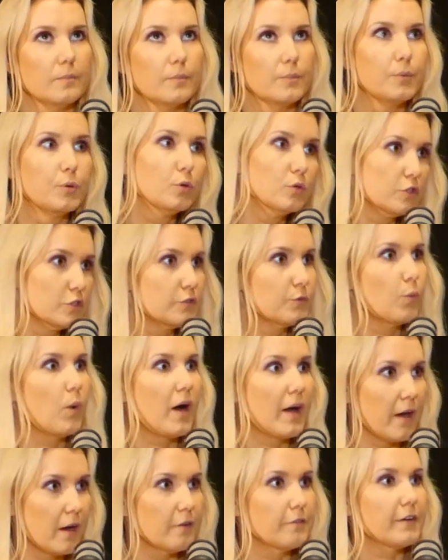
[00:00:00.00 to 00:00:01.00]
push
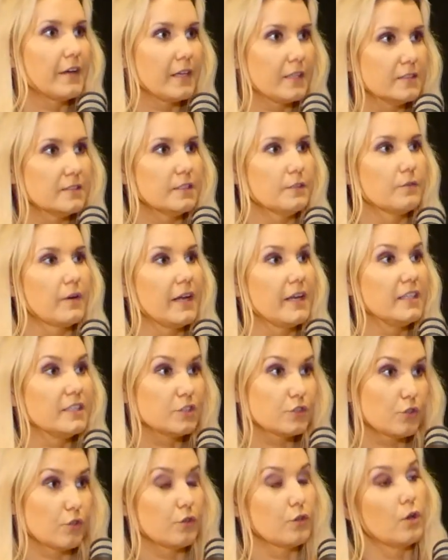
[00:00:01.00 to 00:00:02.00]
why our vacancy rate is
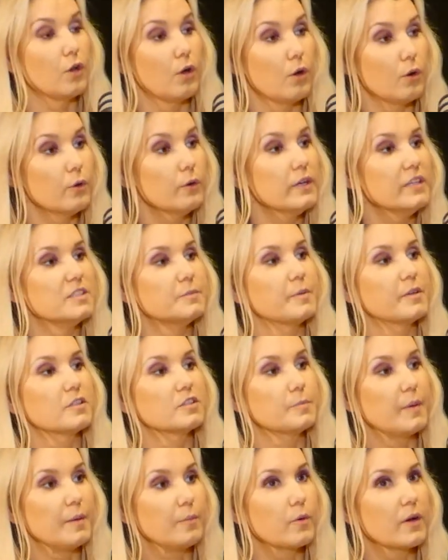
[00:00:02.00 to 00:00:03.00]
so low is because
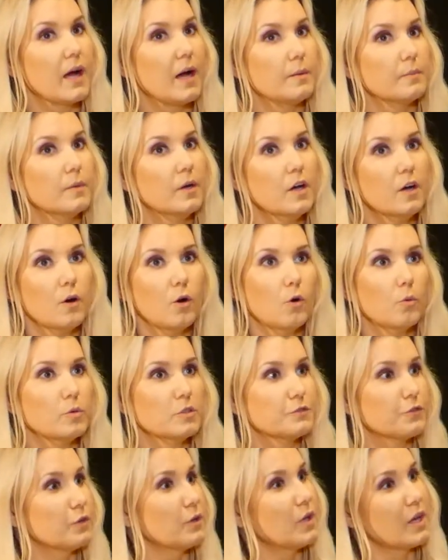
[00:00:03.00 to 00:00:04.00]
people come
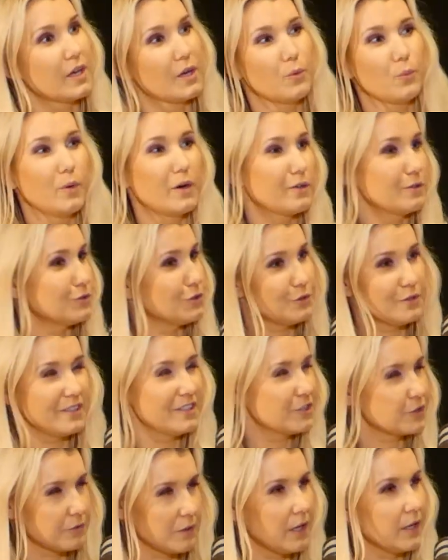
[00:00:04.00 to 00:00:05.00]
almost for like a 1 or 2 year
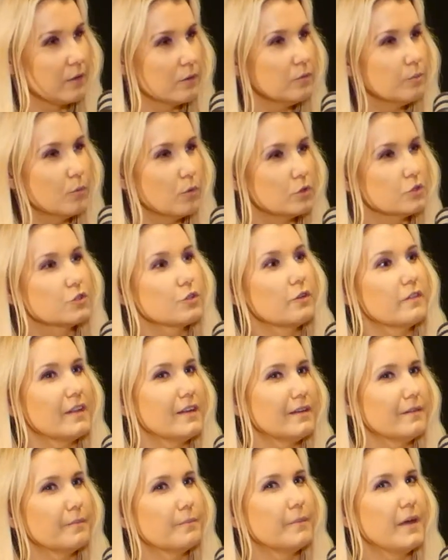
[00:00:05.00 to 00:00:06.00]
trial, more so
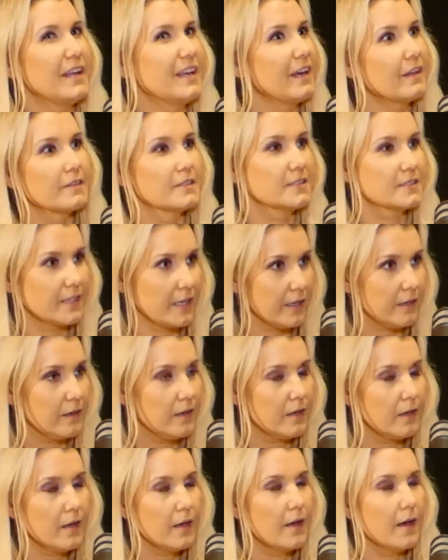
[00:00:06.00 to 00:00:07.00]
than any other state.
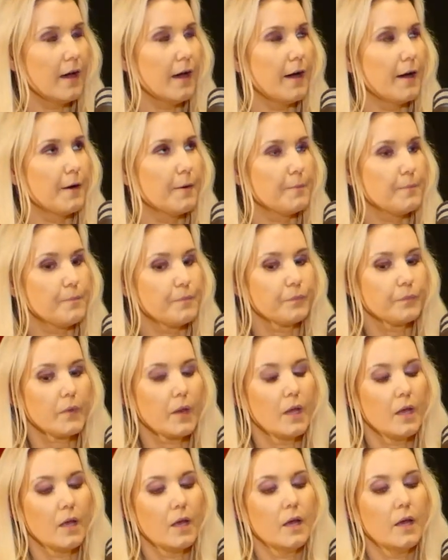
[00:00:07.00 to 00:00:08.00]

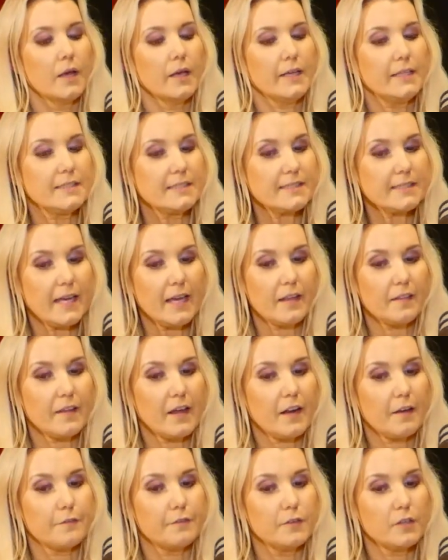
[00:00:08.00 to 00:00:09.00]
In saying
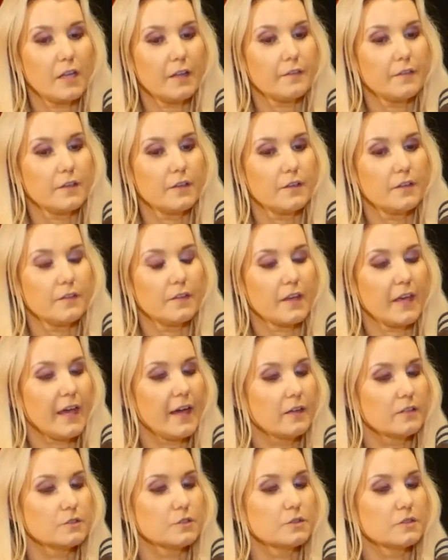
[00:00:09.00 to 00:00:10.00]
that, I feel like the
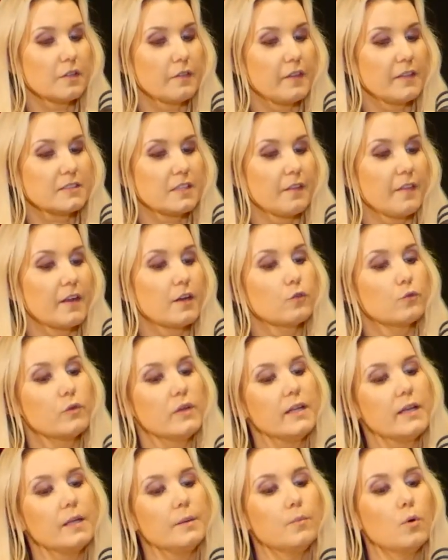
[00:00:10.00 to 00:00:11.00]
councils and things like that are
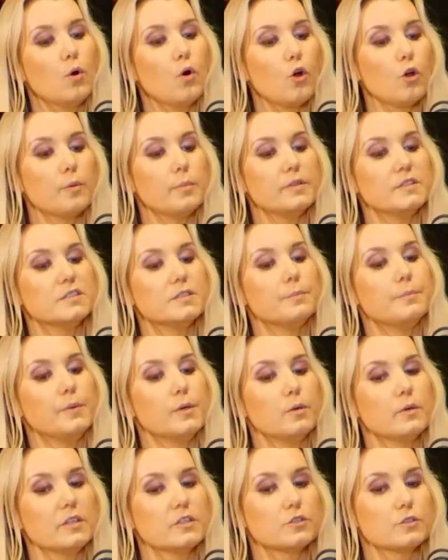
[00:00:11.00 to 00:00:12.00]
really more open to
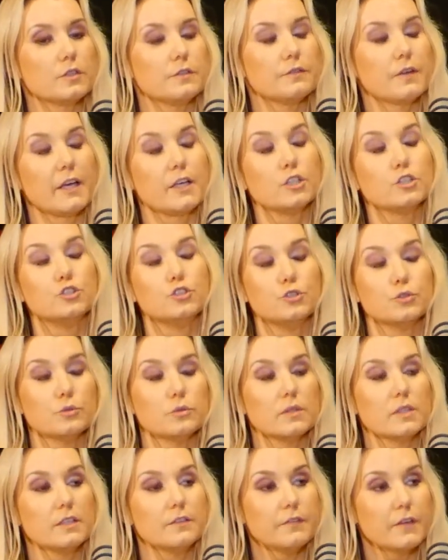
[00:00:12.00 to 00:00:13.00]
building sort of like dual
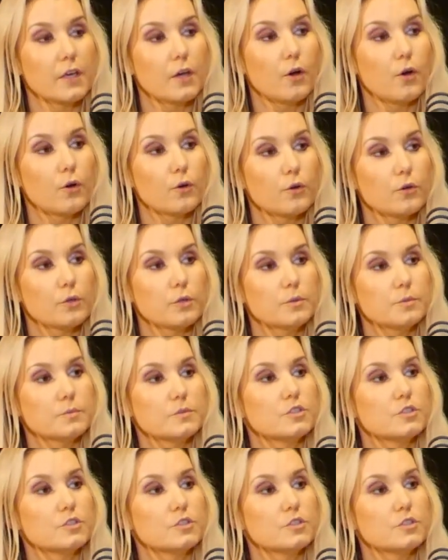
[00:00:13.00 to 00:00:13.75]
living homes.